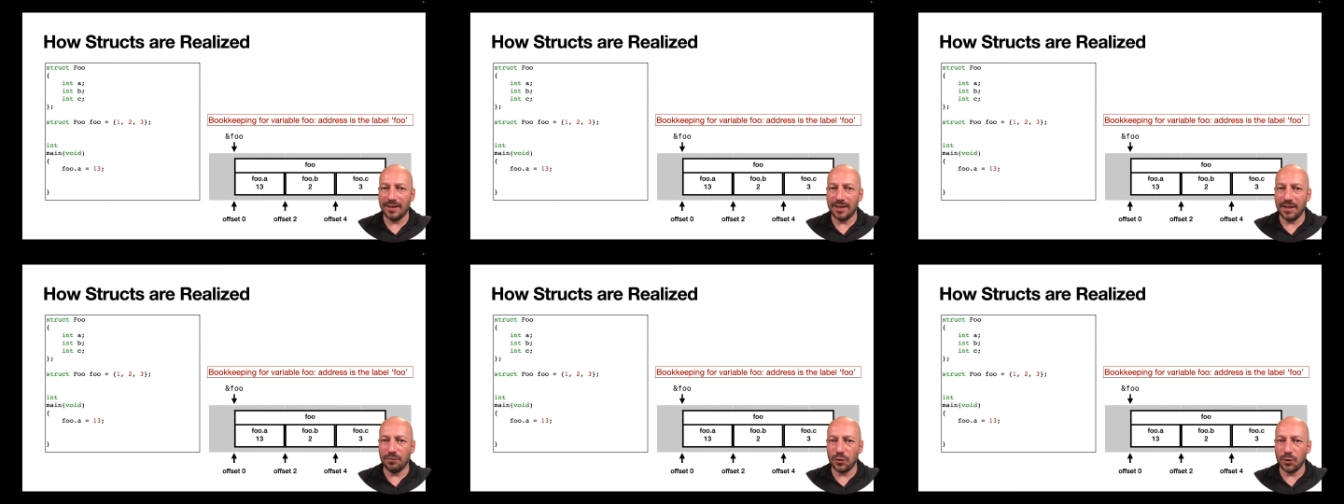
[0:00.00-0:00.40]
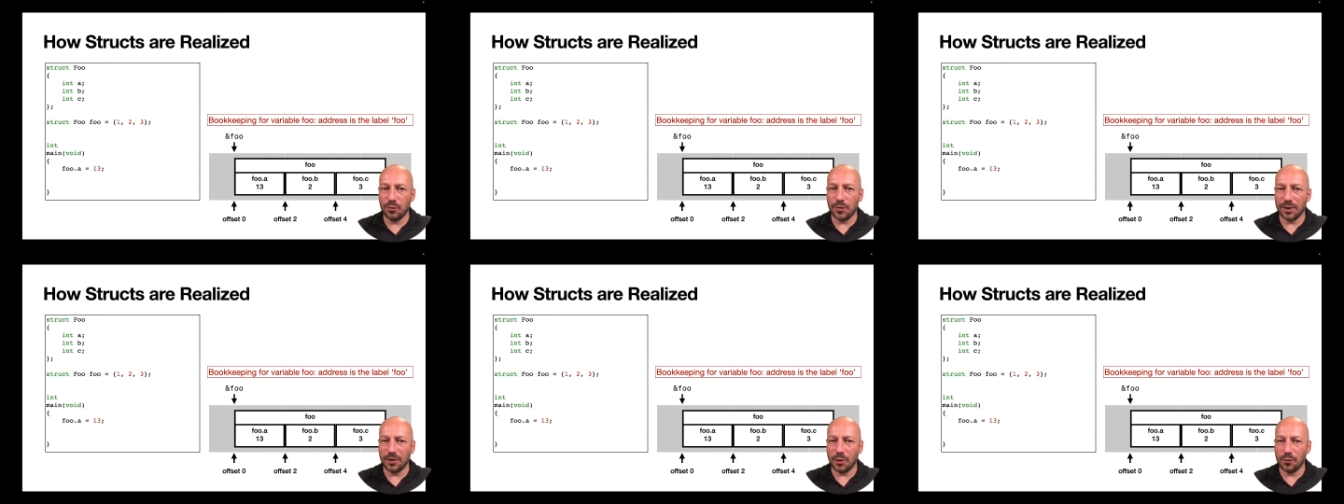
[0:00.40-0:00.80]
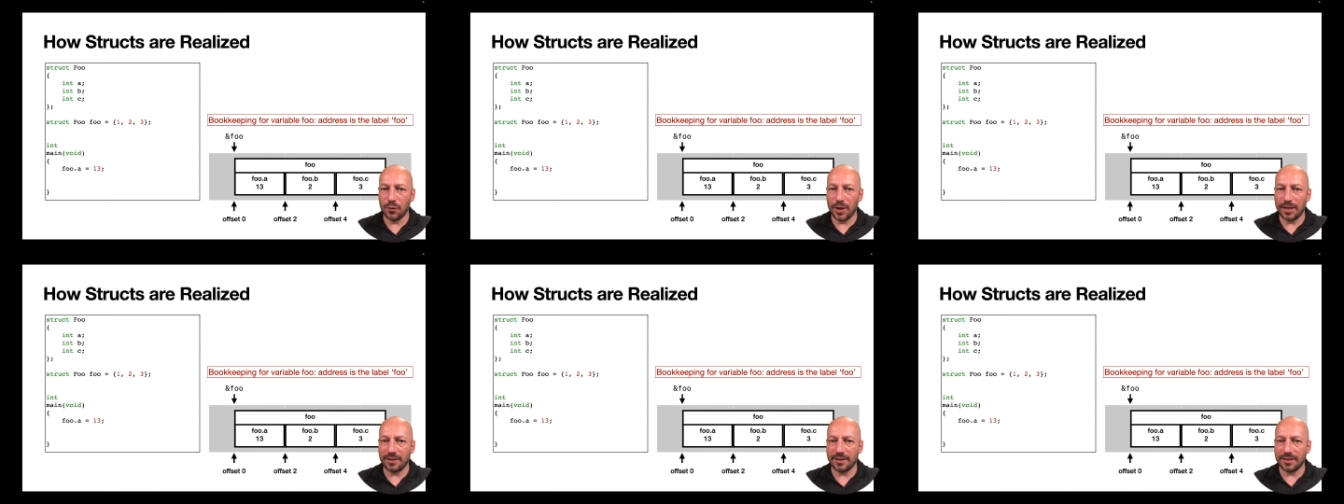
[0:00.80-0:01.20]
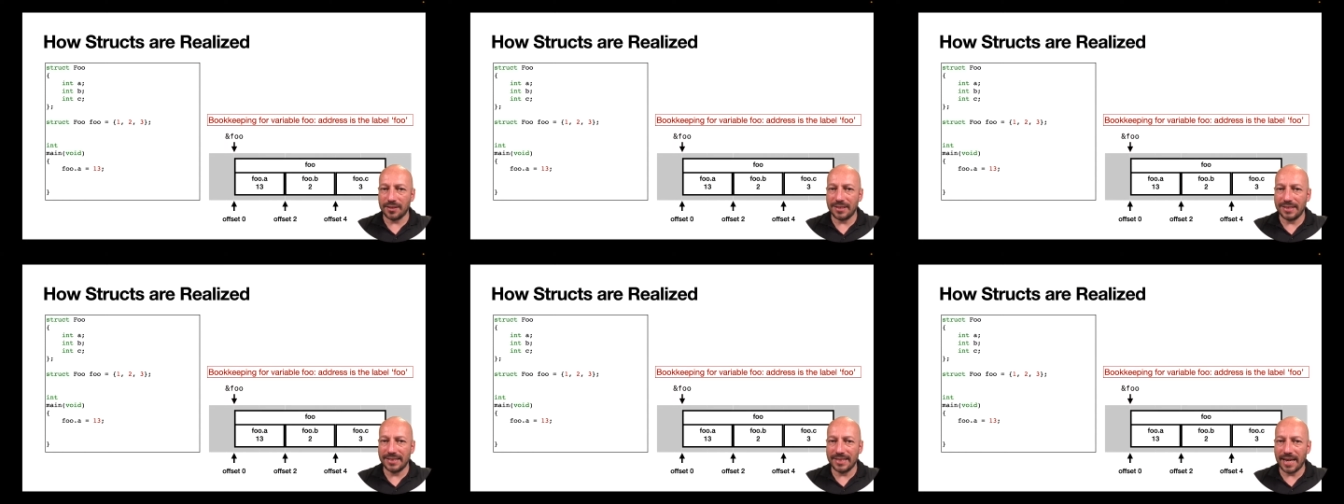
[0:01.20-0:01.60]
If you want to override the
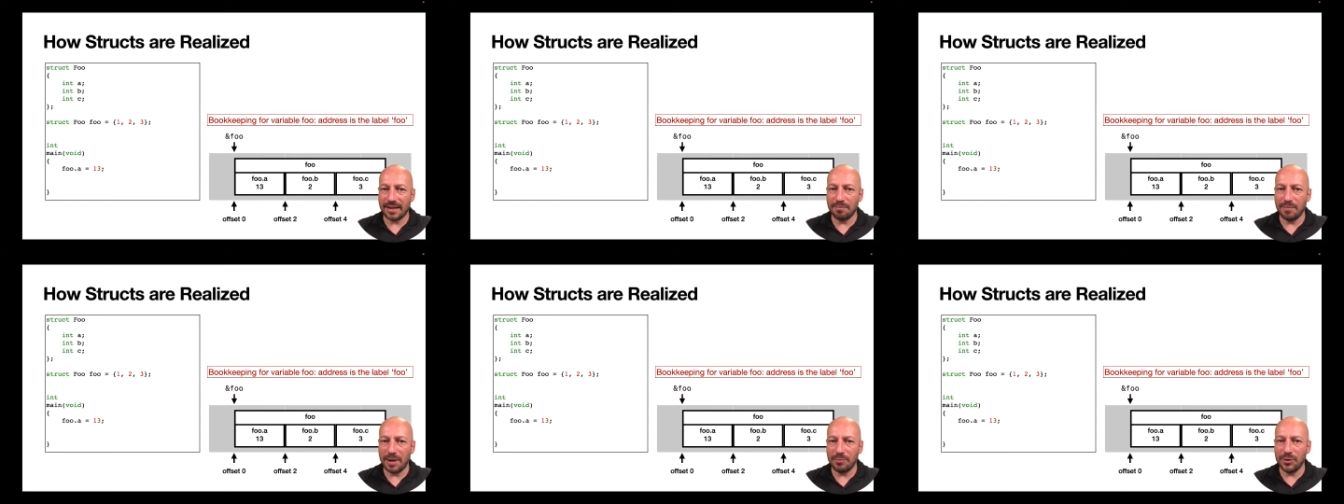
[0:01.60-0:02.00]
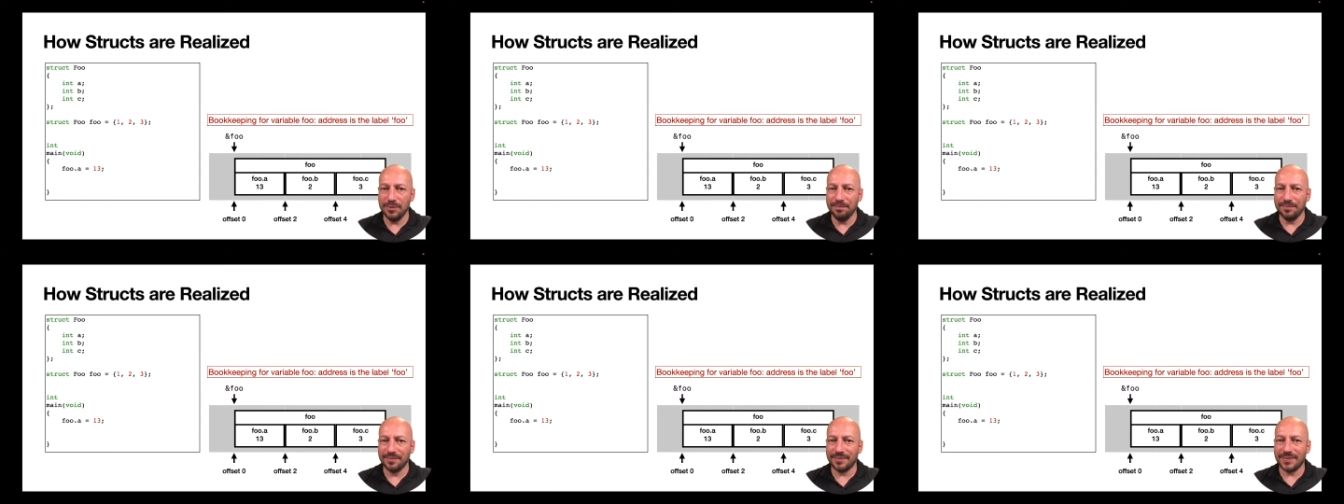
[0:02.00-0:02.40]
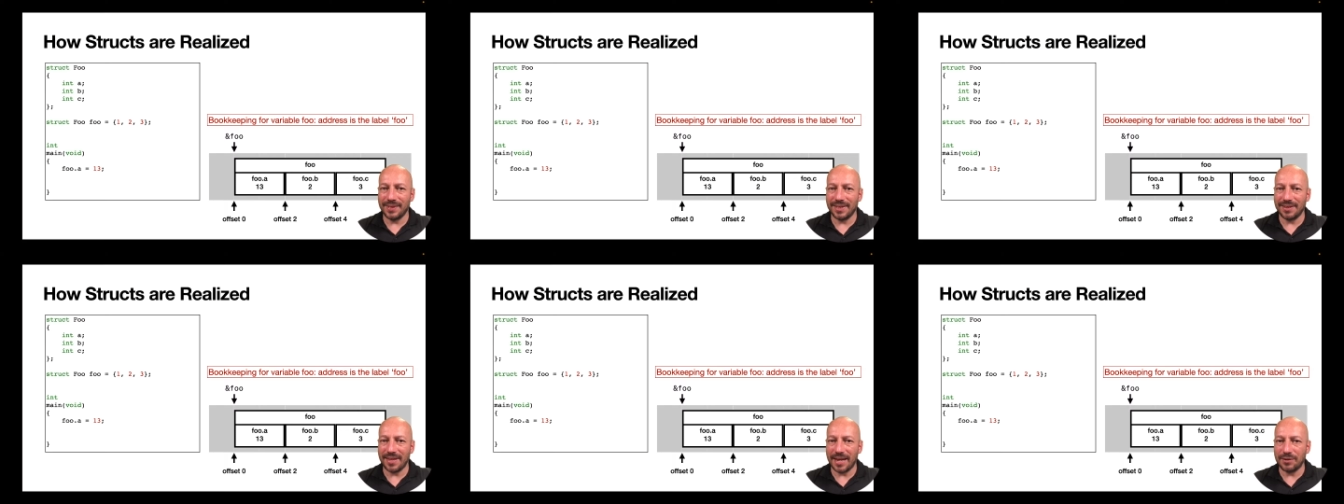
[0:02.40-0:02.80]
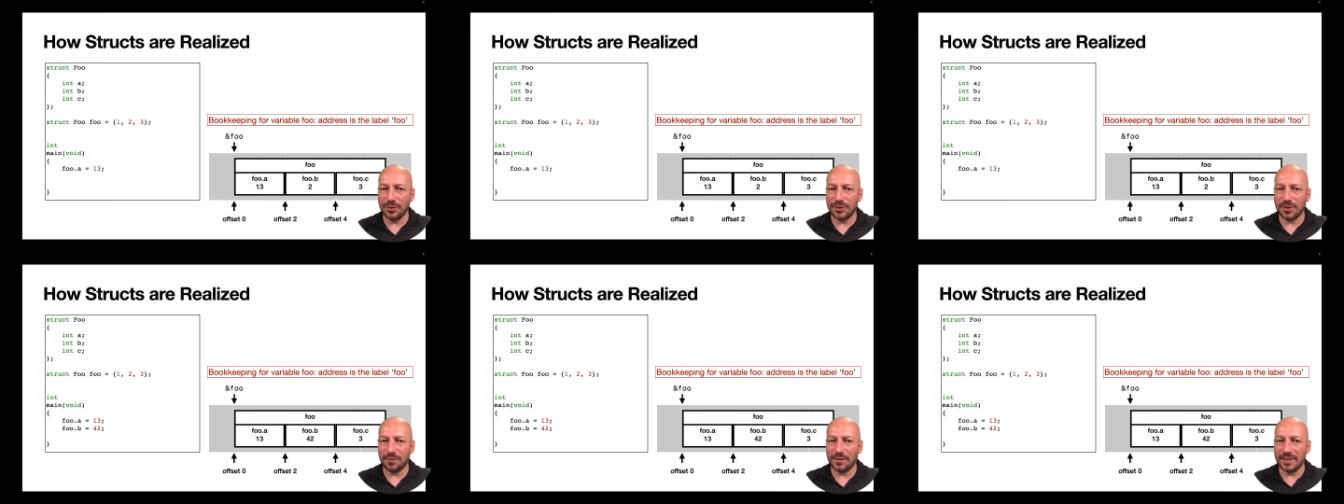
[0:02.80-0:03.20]
second member, then the
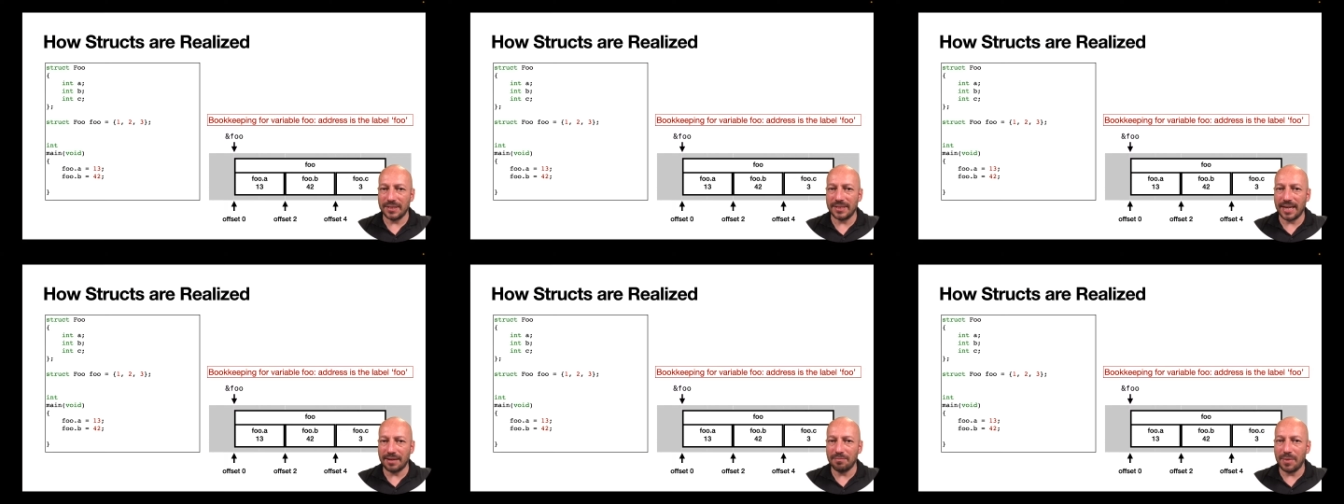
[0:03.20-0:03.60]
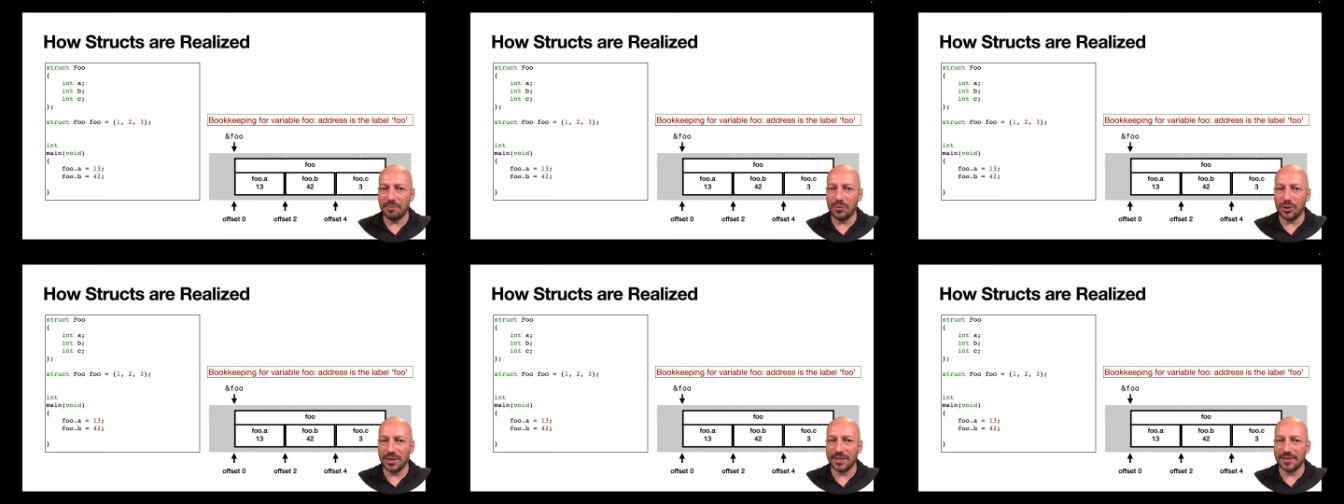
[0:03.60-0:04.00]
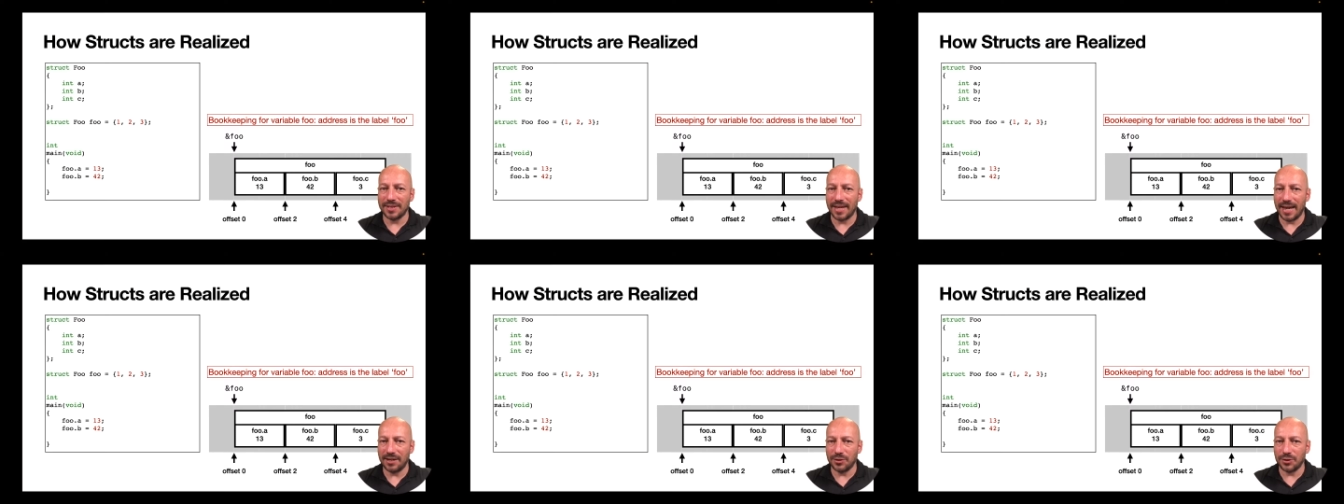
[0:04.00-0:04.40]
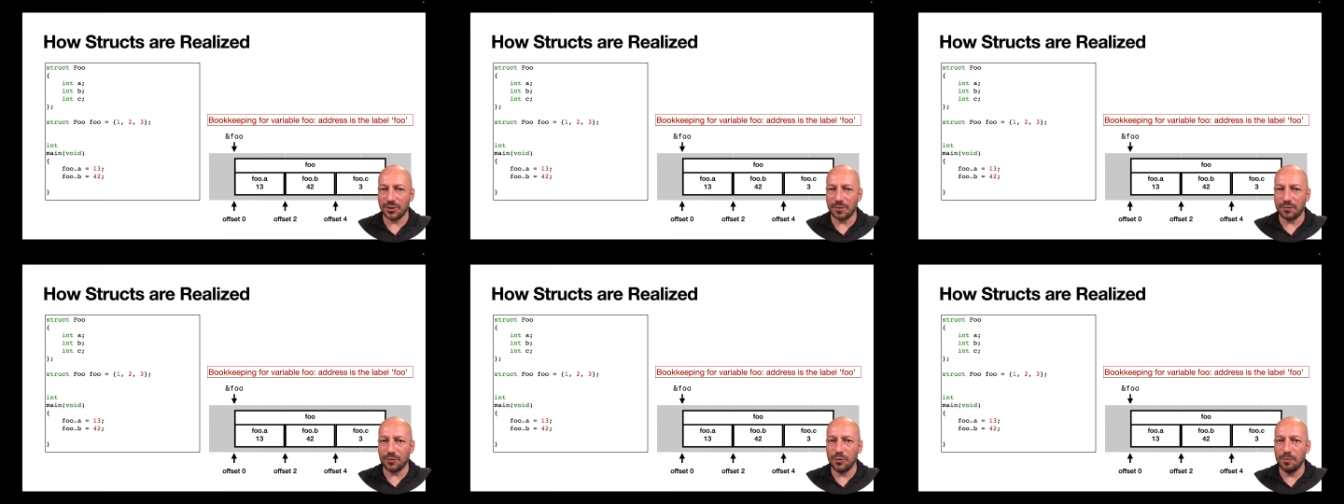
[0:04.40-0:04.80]
address of the second member is the address
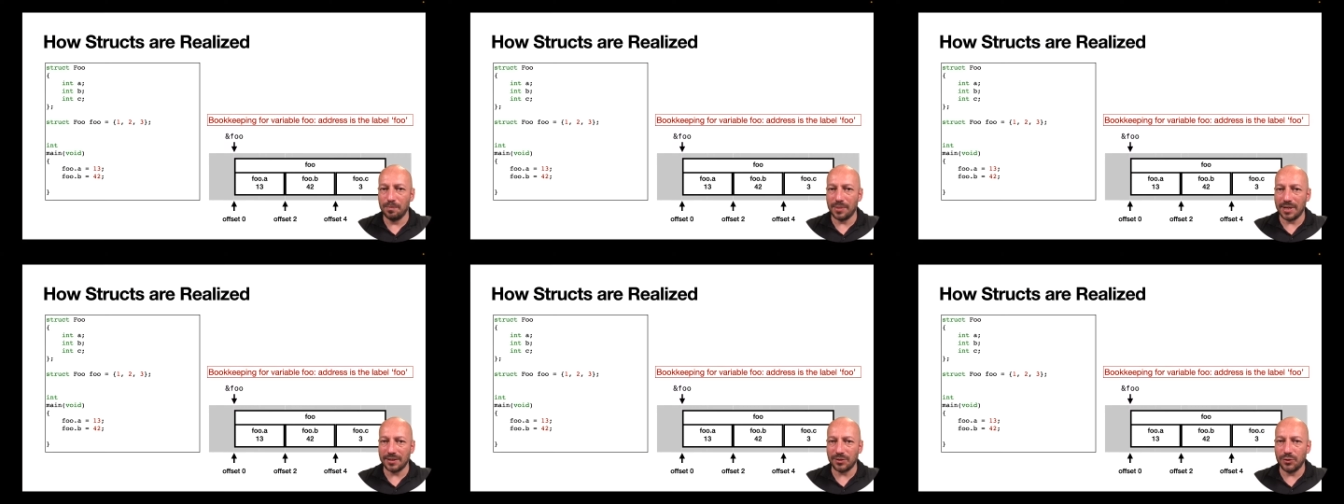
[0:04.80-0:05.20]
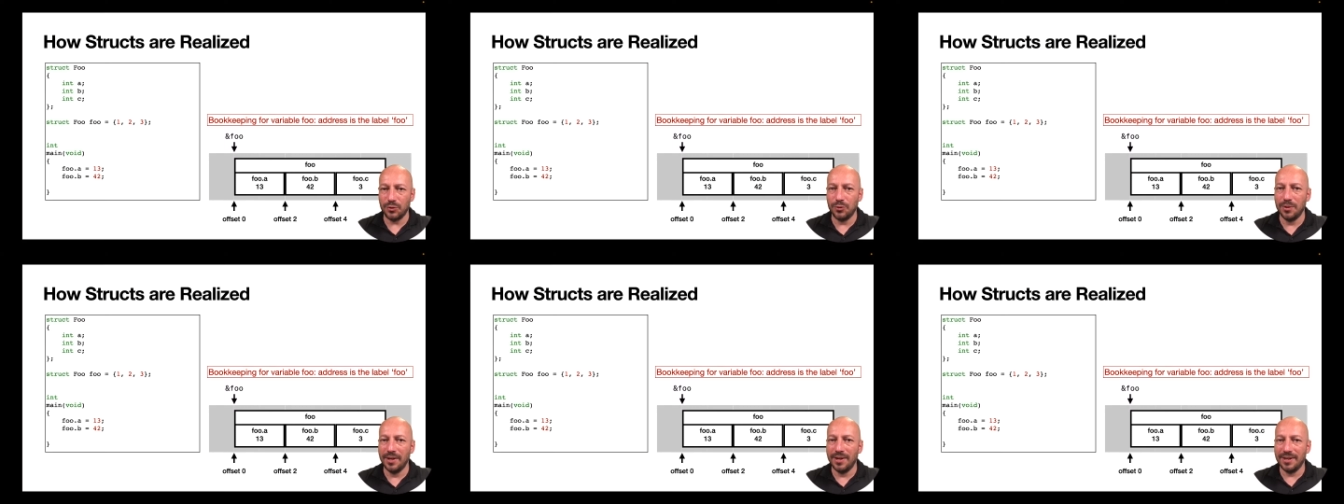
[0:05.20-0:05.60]
of foo plus two,